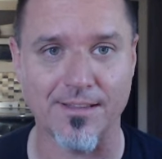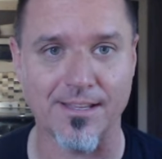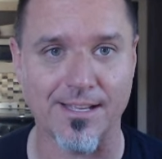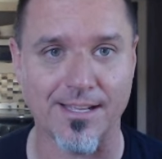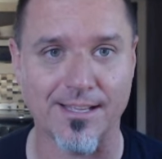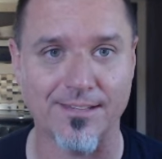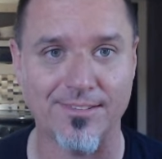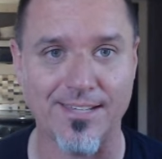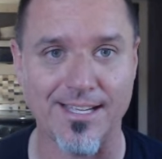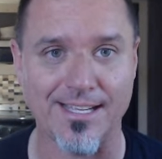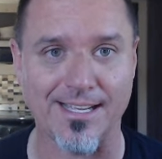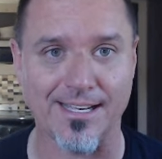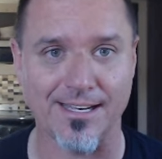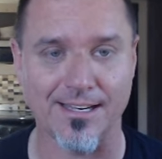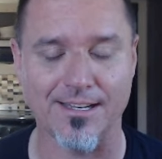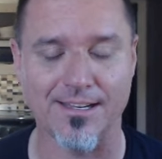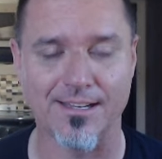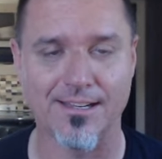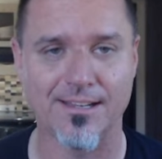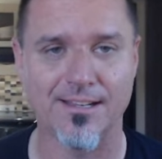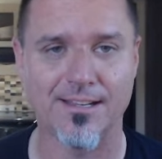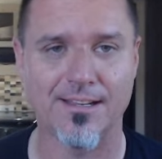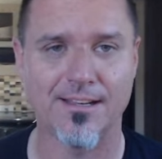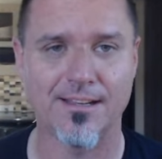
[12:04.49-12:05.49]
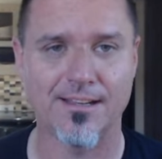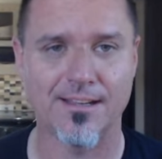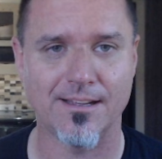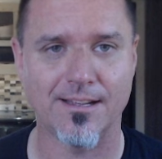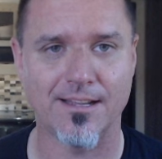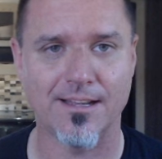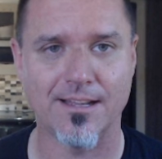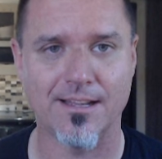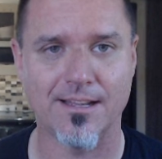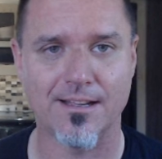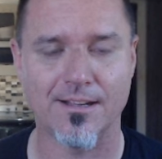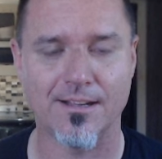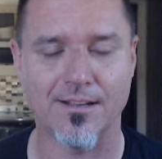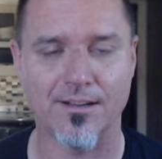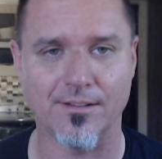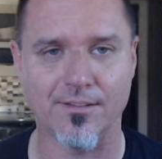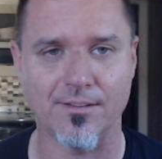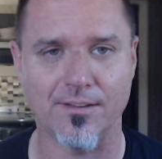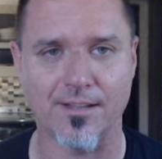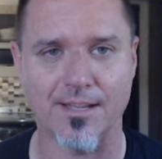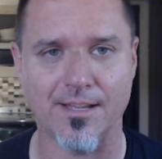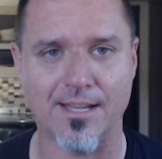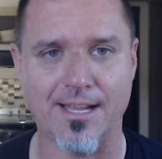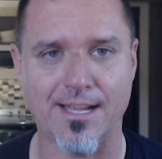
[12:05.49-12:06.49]
like a second? All right,
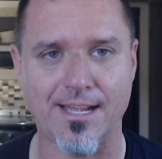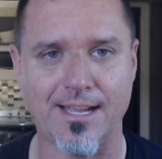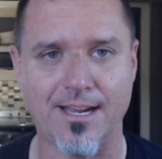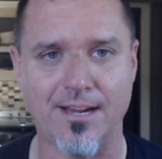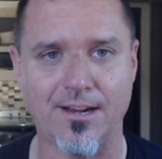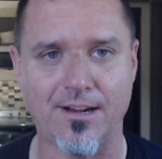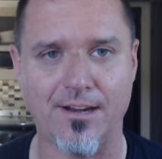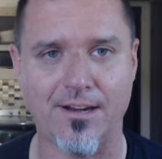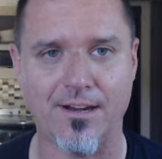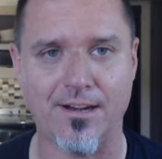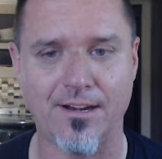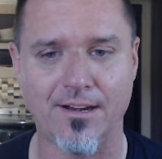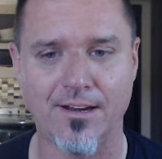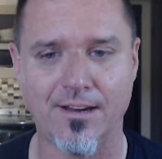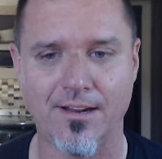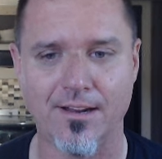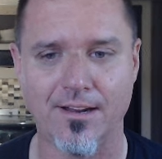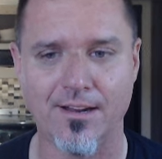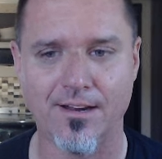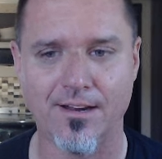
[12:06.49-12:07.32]
so higher